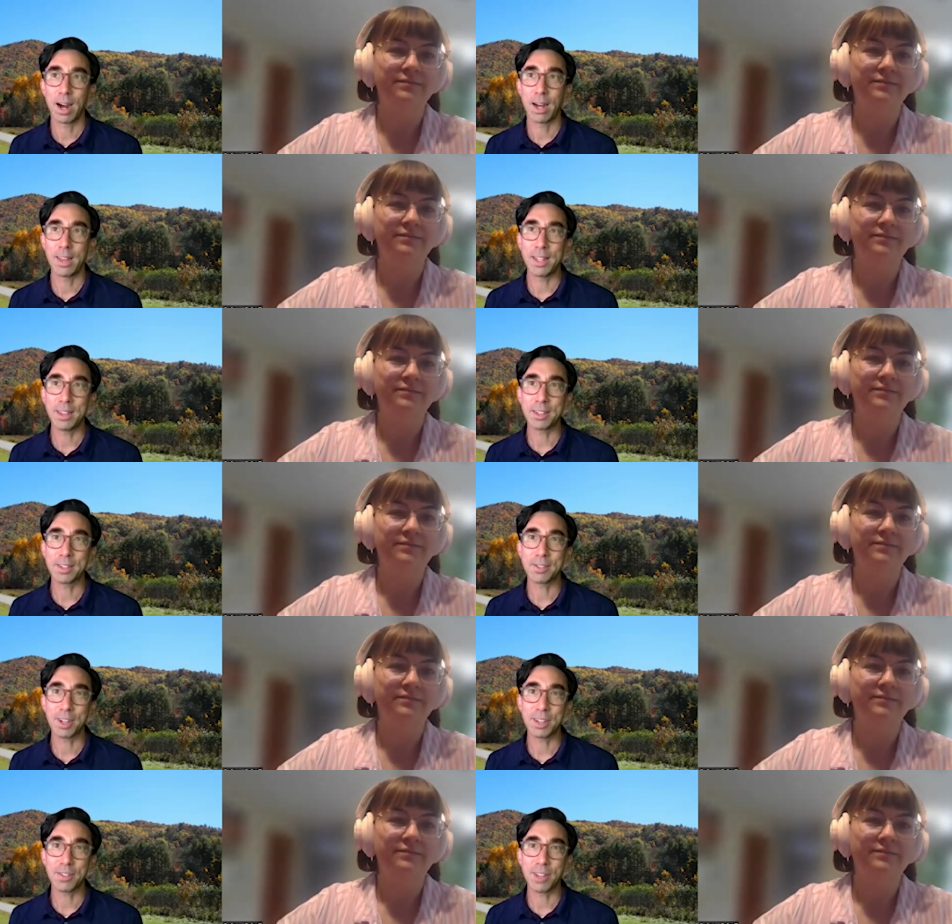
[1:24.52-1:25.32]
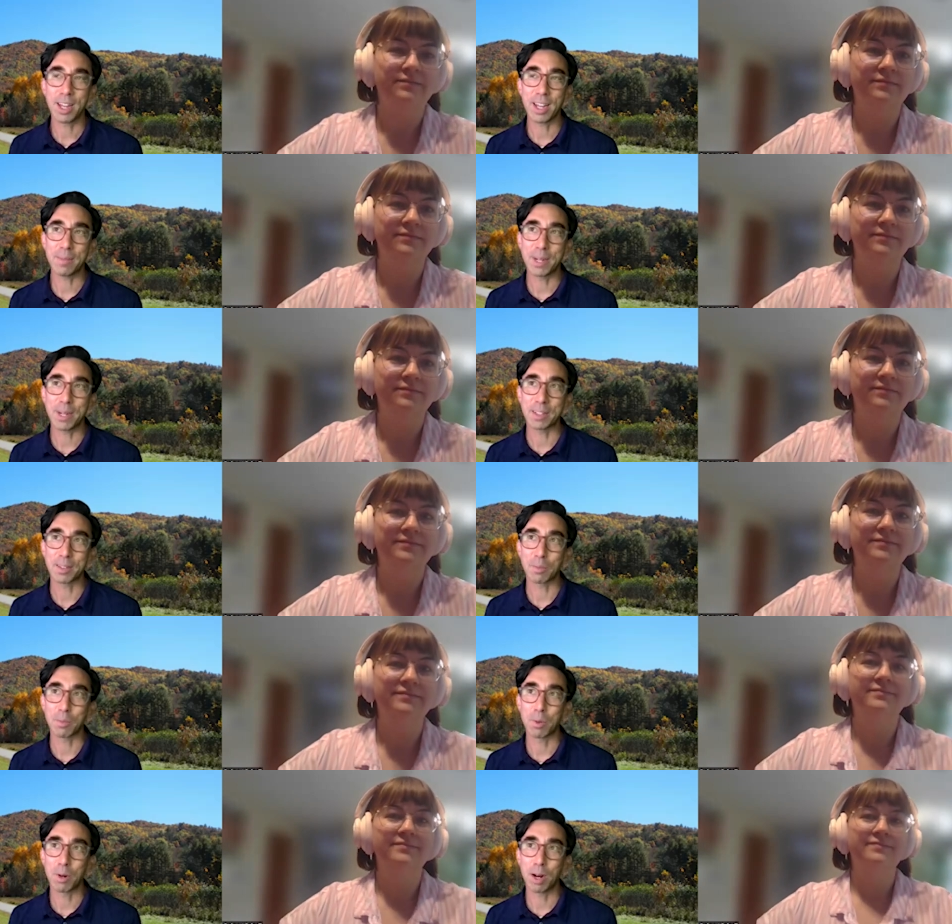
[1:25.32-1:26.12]
Speaker 1: I think the stressful aspects
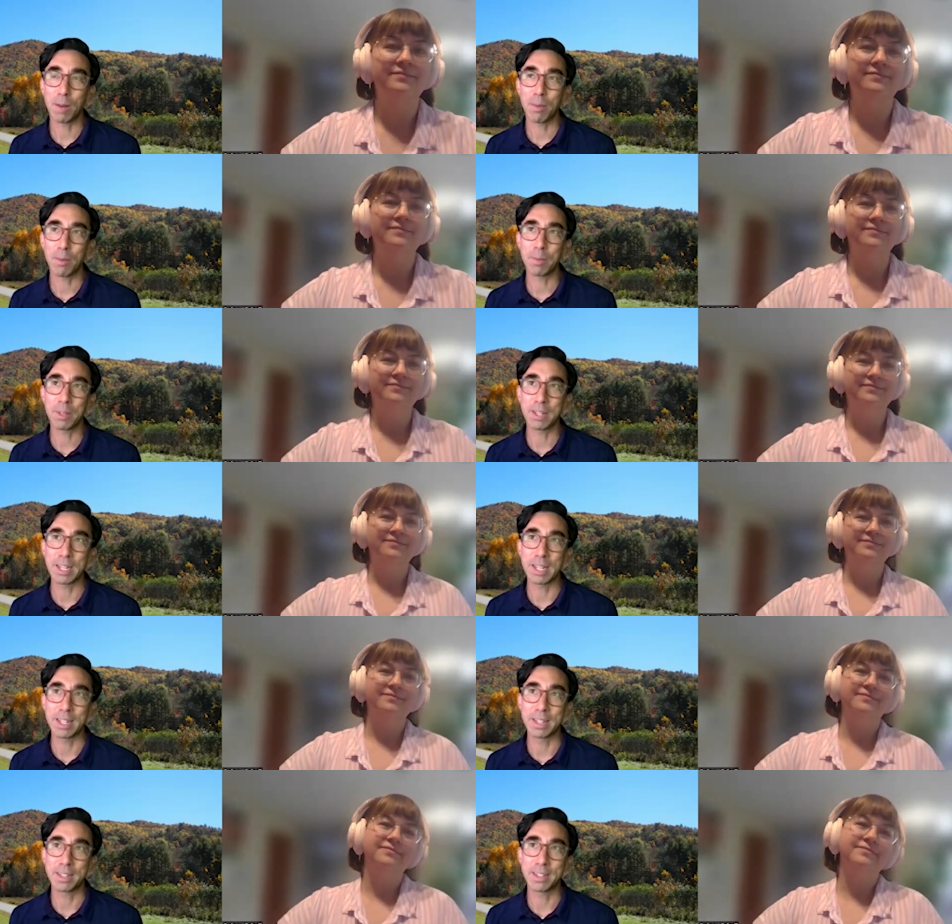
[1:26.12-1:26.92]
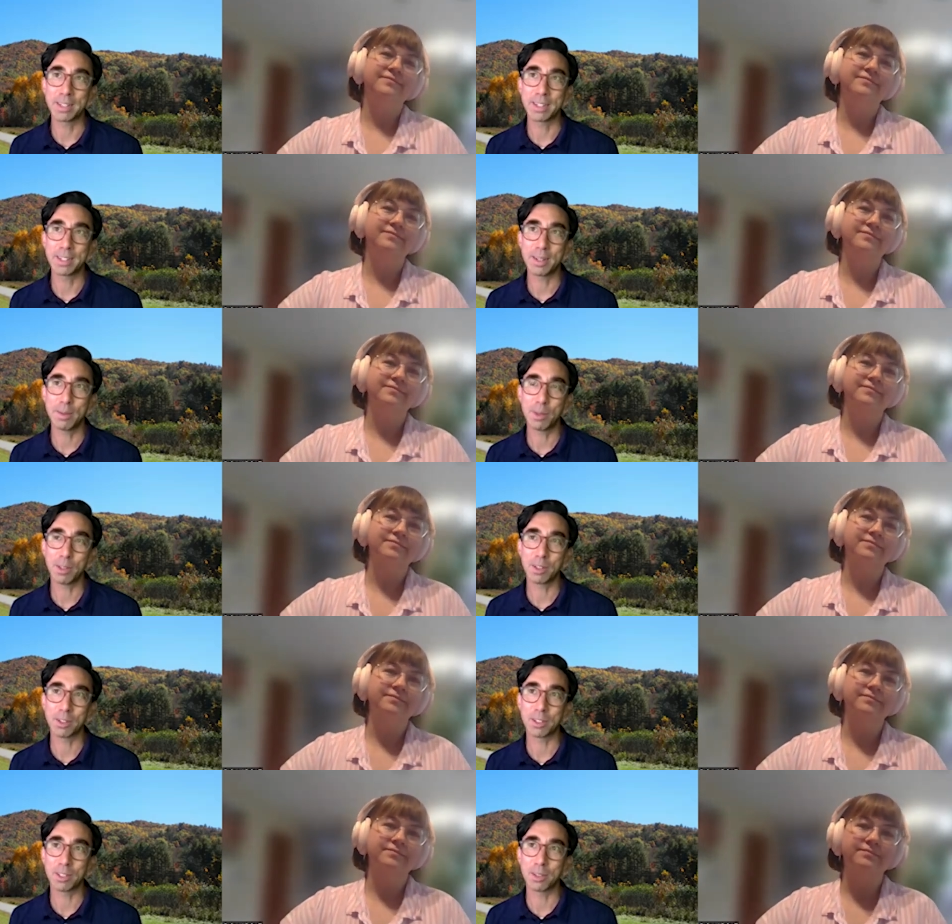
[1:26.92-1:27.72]
are probably
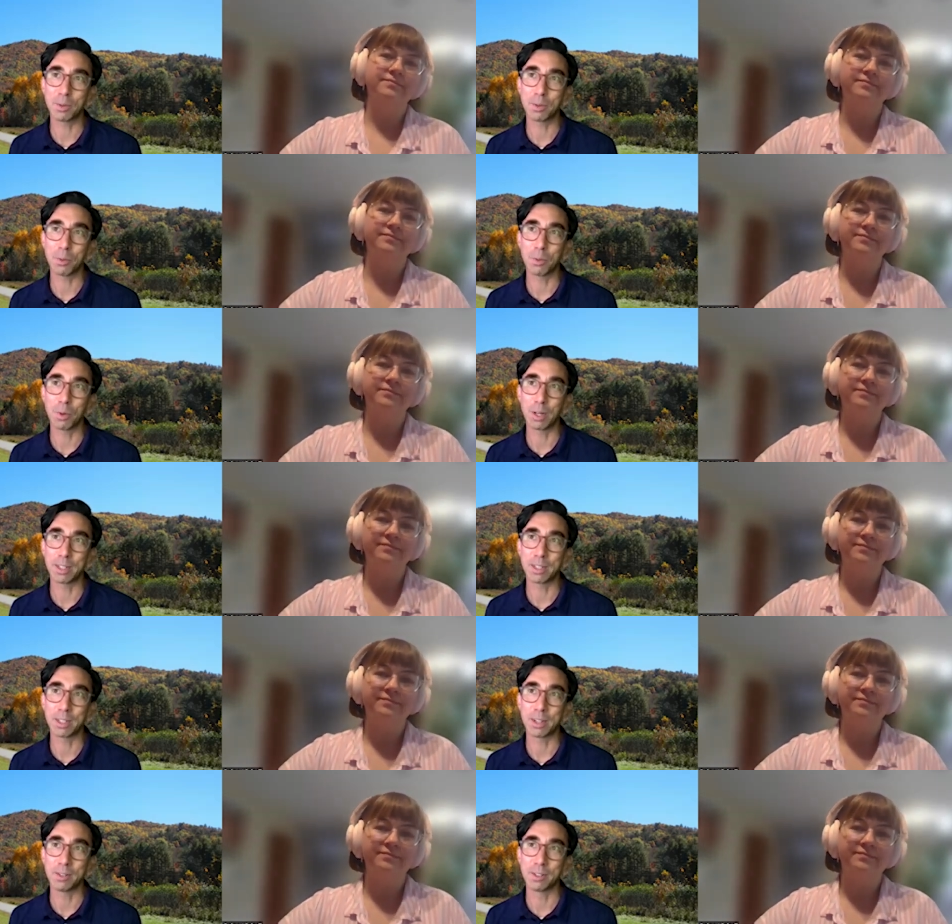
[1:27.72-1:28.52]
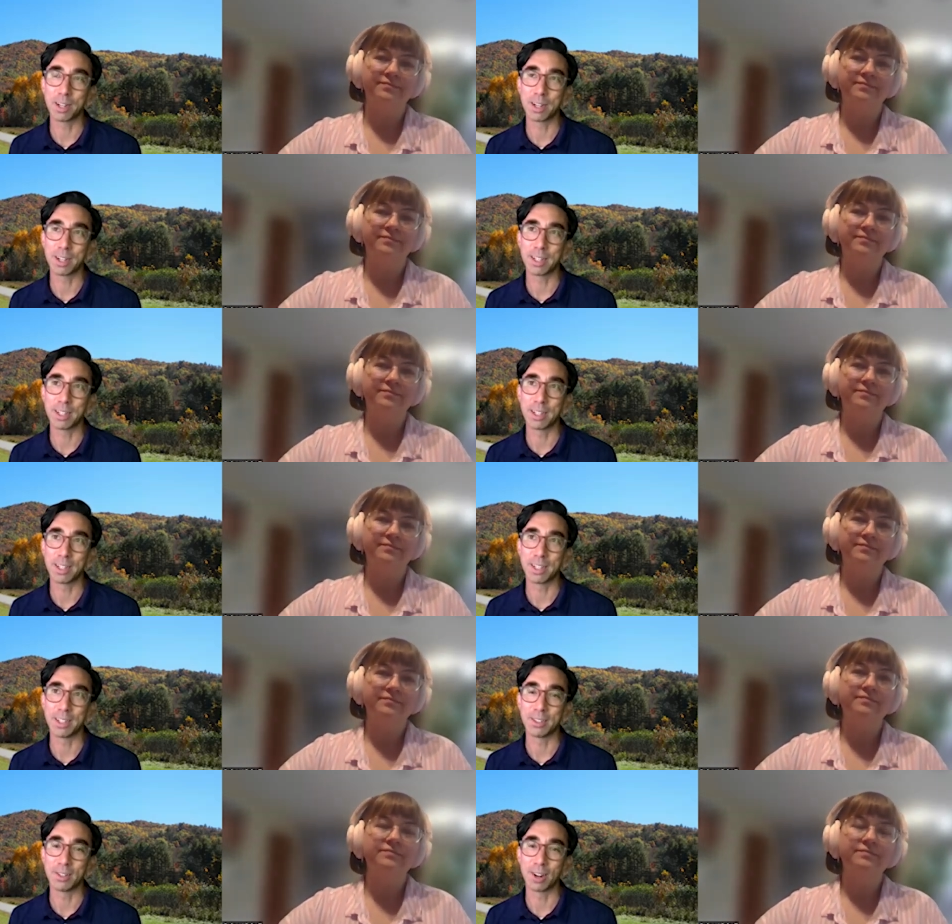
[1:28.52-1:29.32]
similar to what goes on in,
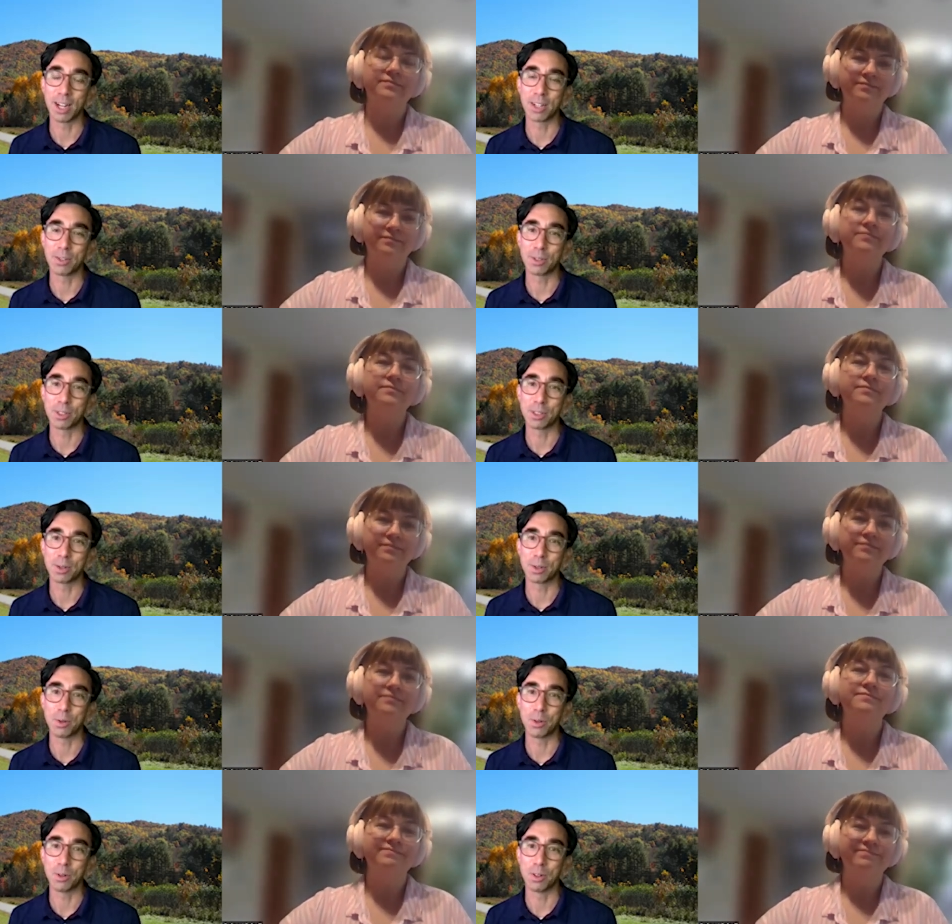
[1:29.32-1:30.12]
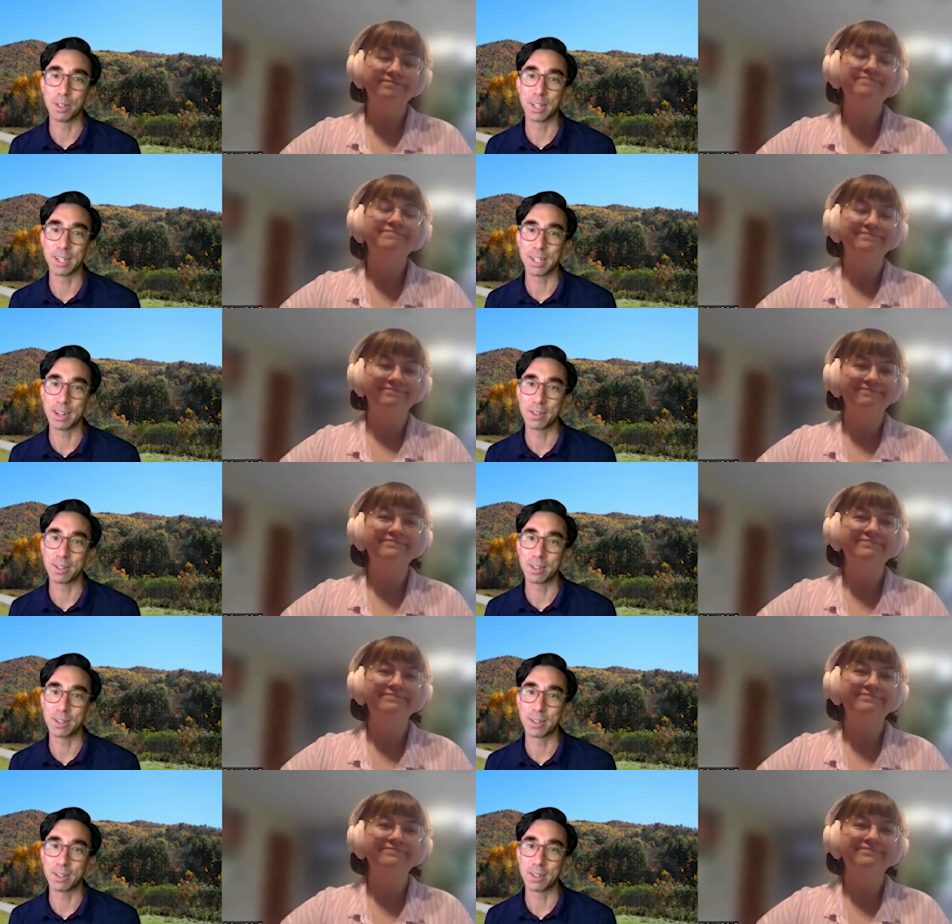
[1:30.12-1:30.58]
in graduate school, uh, you